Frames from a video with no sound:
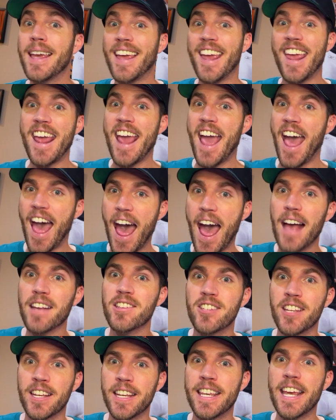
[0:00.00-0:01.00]
He
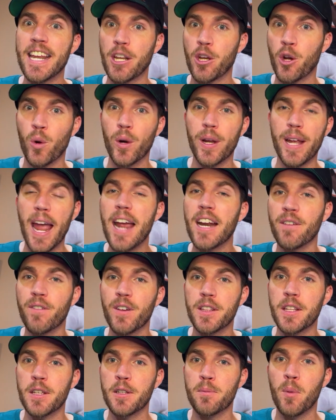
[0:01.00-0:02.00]
has to get creative
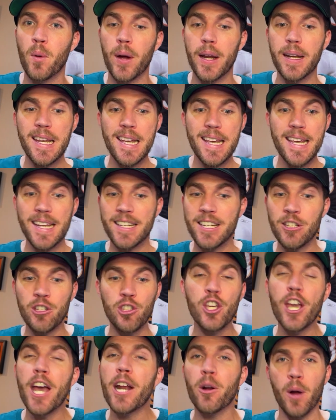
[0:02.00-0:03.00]
at this point to
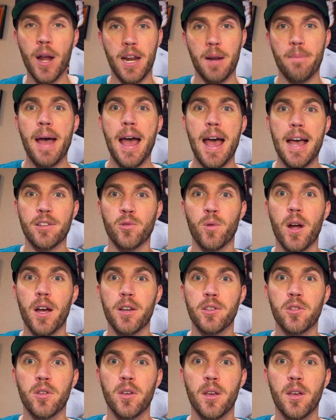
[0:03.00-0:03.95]
generate a pass rush,